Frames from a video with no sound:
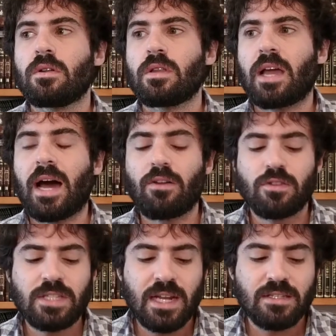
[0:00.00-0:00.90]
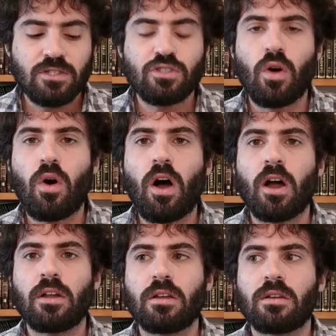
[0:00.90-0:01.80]
Like, I don't understand, is it so
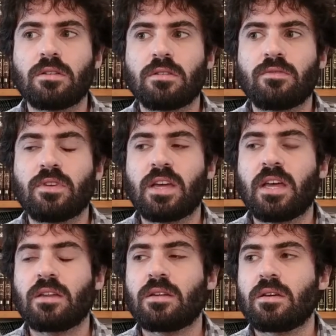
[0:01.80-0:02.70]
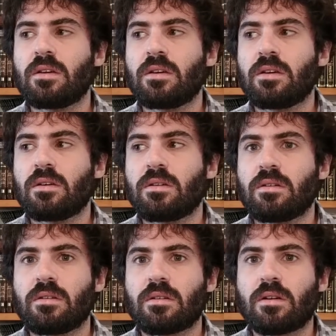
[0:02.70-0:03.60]
hard to freaking
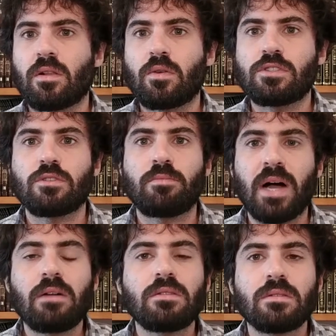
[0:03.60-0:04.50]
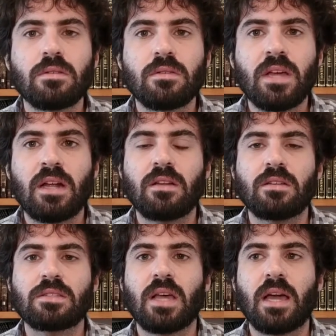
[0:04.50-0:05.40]
close your belt? That
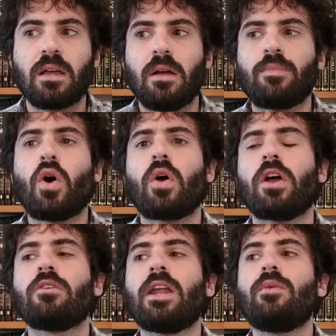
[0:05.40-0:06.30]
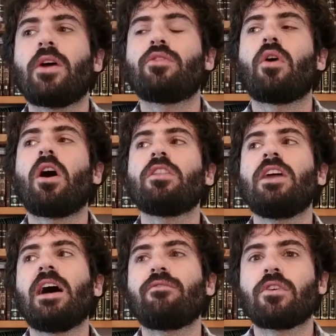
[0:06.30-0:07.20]
it's like, no, he already went through all
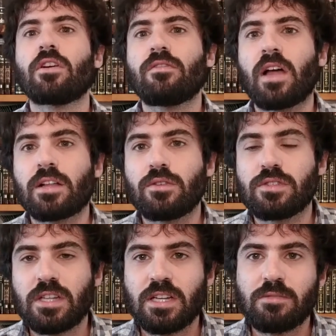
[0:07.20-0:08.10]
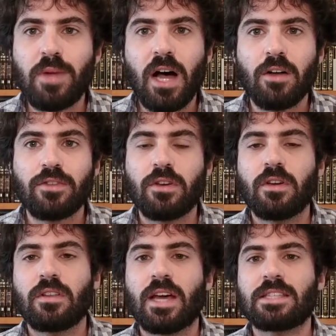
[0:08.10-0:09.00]
the effort of like loosening his belt,
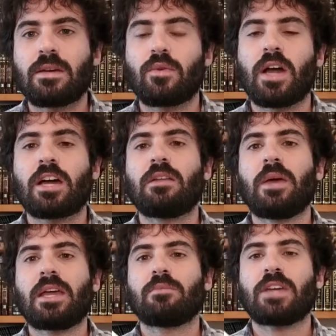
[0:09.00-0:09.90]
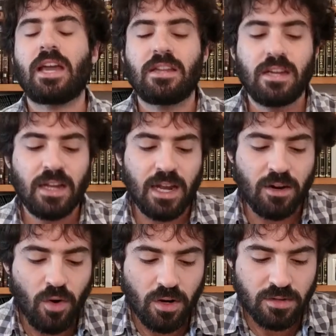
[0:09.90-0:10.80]
that's it, we're not gonna make him tighten it again
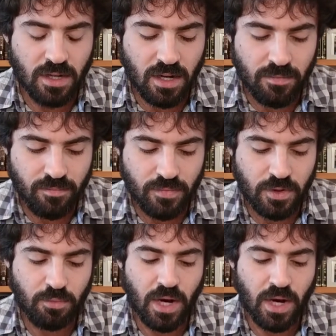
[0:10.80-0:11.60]
in order to, to